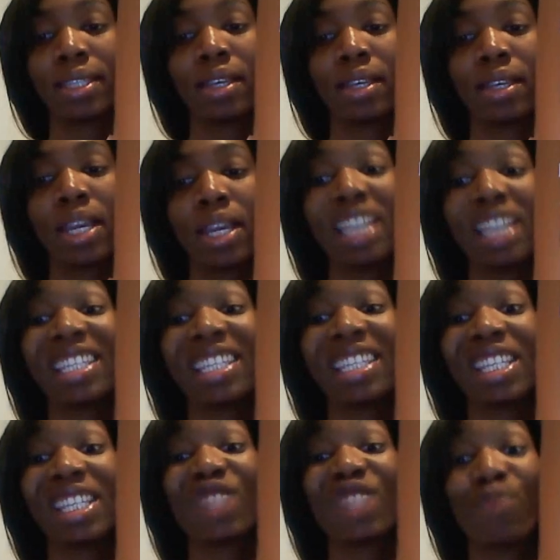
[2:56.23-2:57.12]

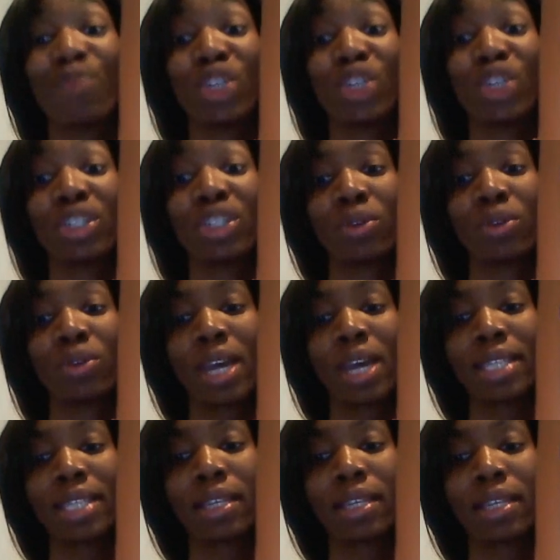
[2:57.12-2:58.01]
intensive
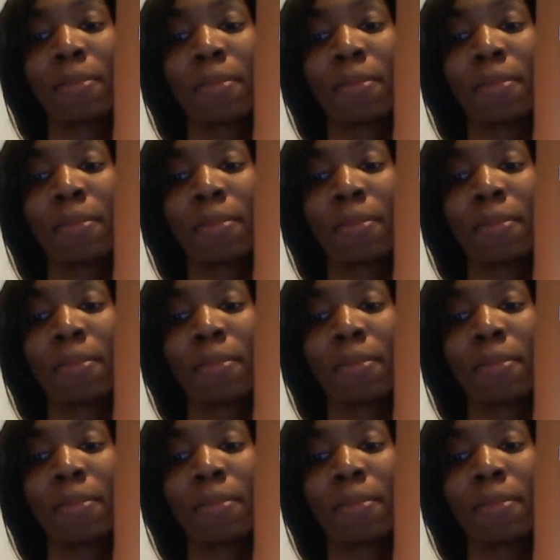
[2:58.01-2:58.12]
moisturizing.